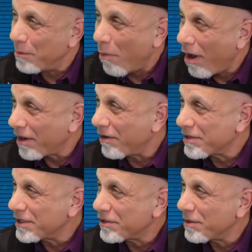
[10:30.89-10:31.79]
and
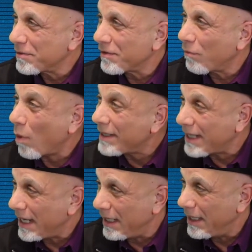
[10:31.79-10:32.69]
marketers in terms of what
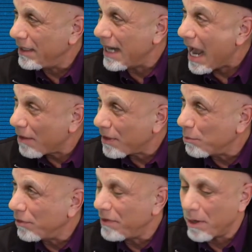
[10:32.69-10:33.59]
they eat and how they
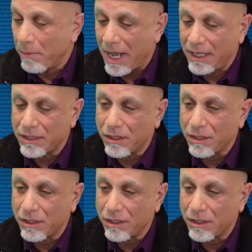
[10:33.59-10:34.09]
move their body.